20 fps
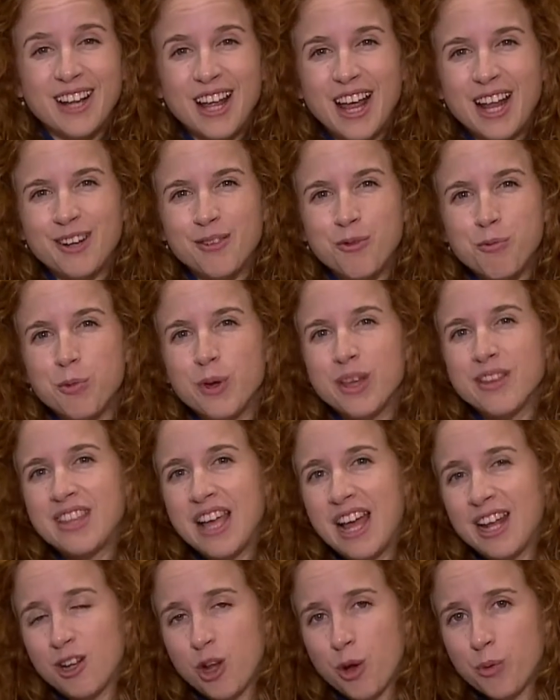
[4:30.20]
and with
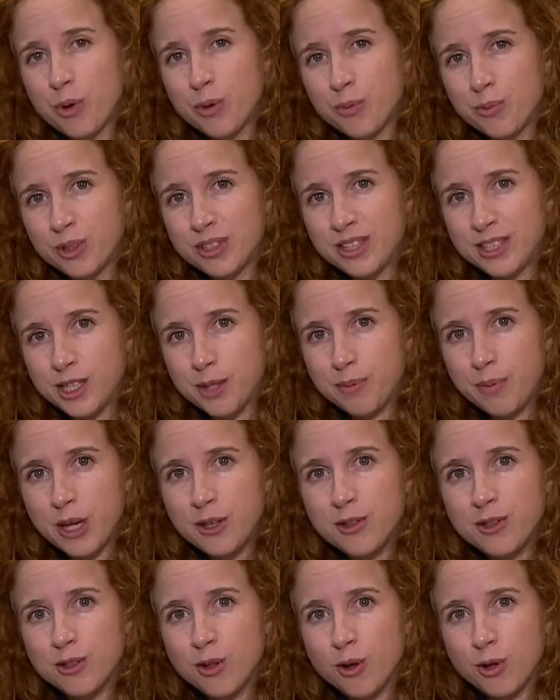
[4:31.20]
that lower
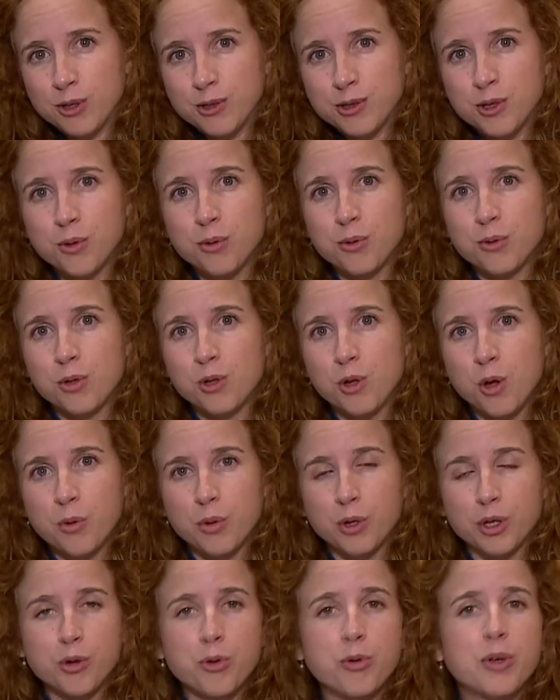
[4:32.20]
participation also
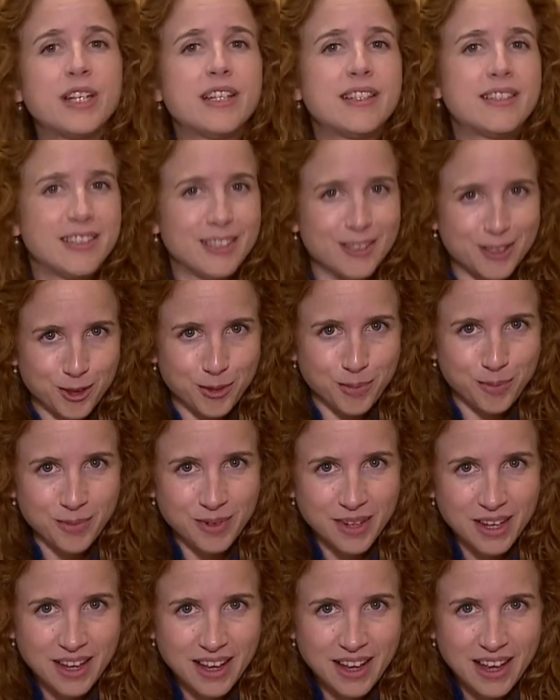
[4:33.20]
lower criticism
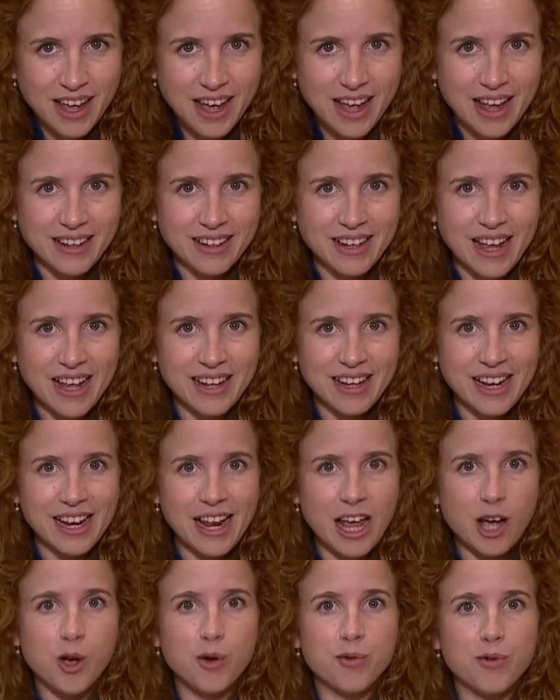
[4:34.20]
and a
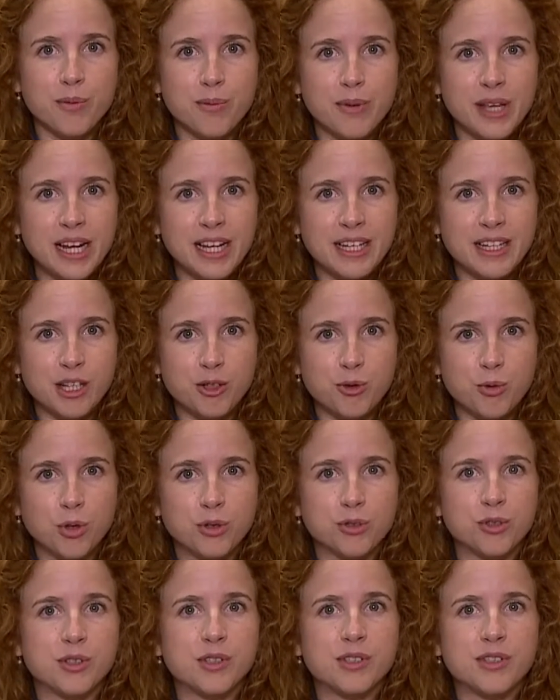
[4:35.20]
lack of ability to
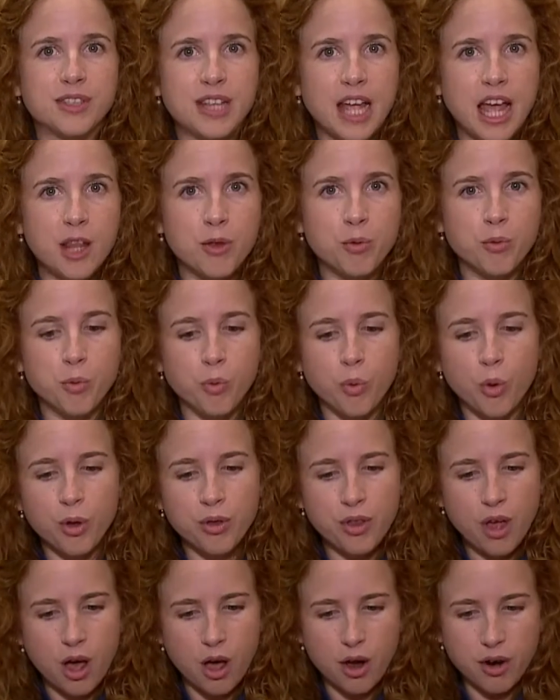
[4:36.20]
understand
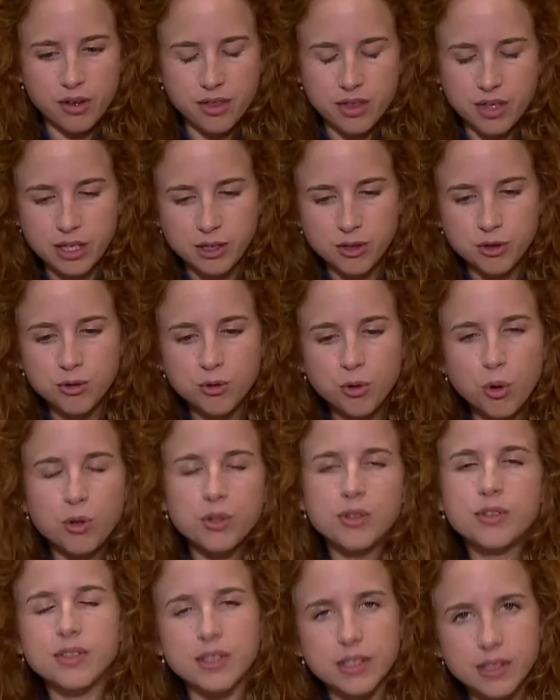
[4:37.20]
what are the
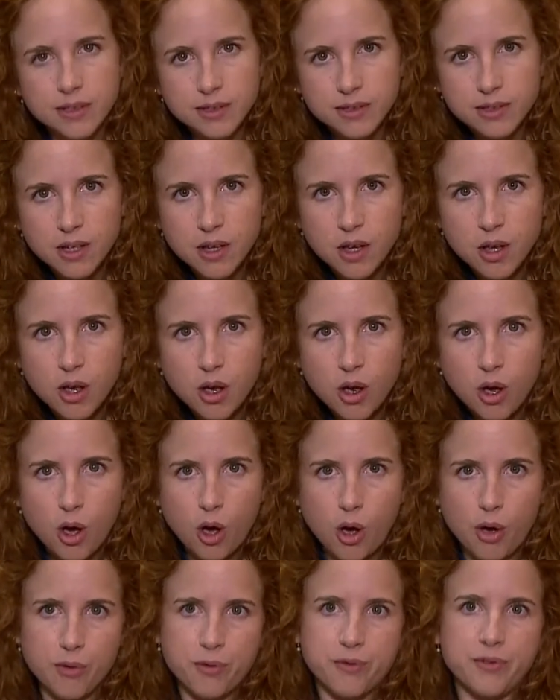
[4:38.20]
sources
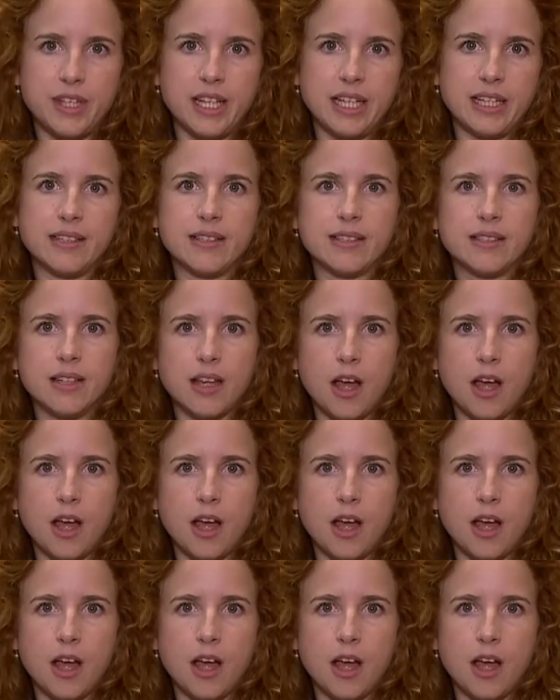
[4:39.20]
of this